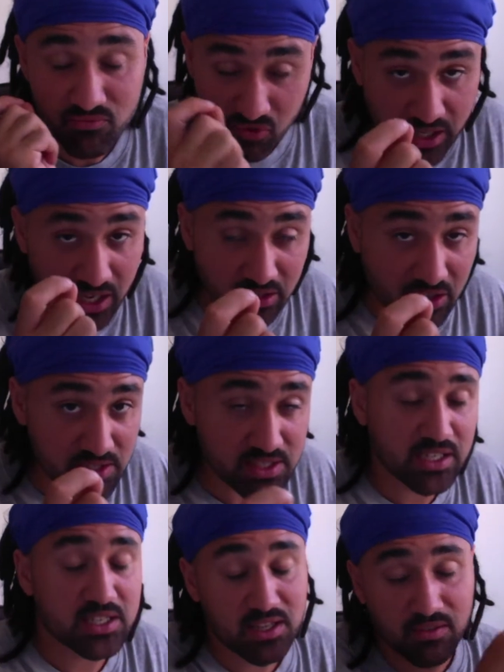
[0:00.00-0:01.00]
recognized it
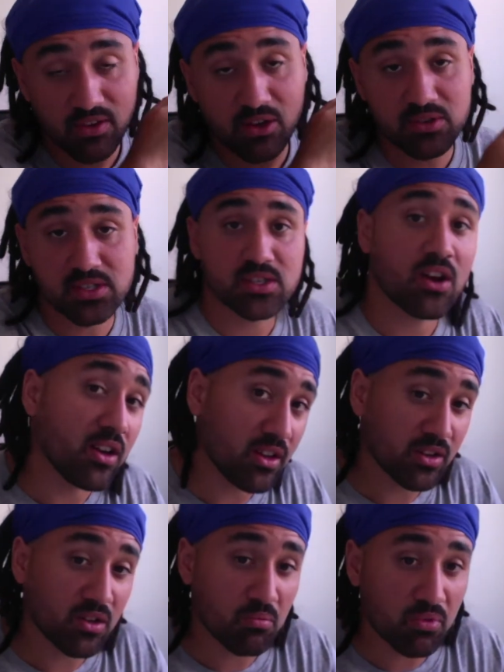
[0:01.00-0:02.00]
because they fell
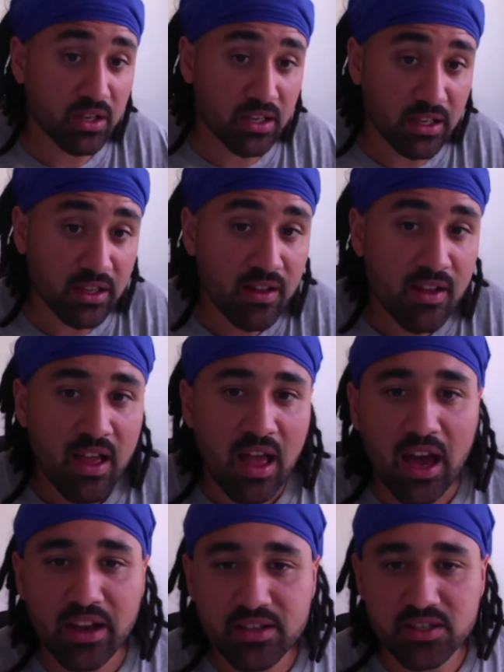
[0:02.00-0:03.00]
silent completely.
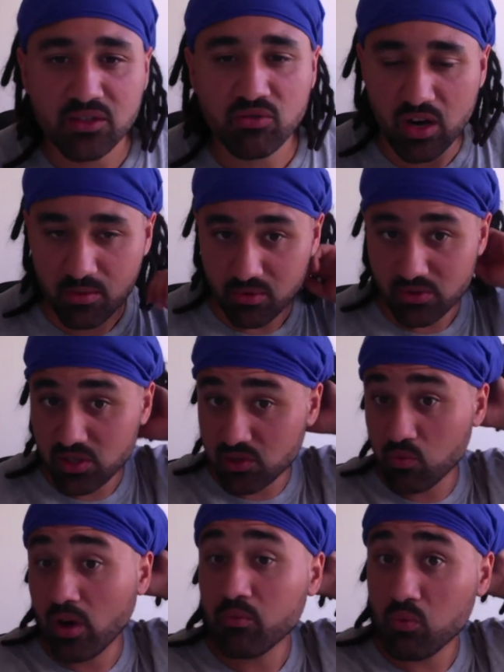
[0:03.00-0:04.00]
And it's incredible. It's just
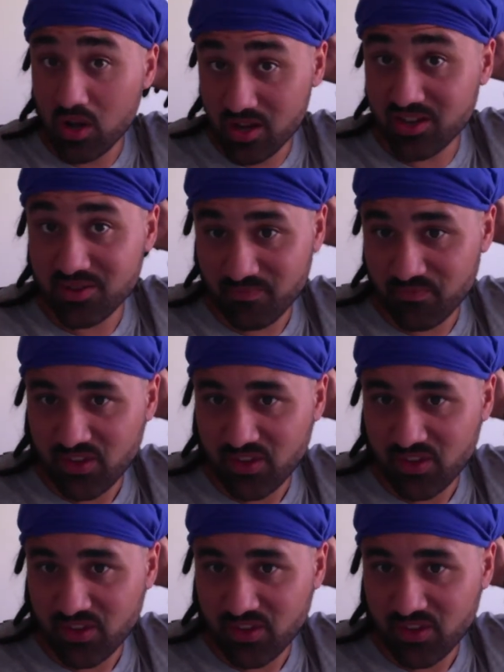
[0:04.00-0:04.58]
one word.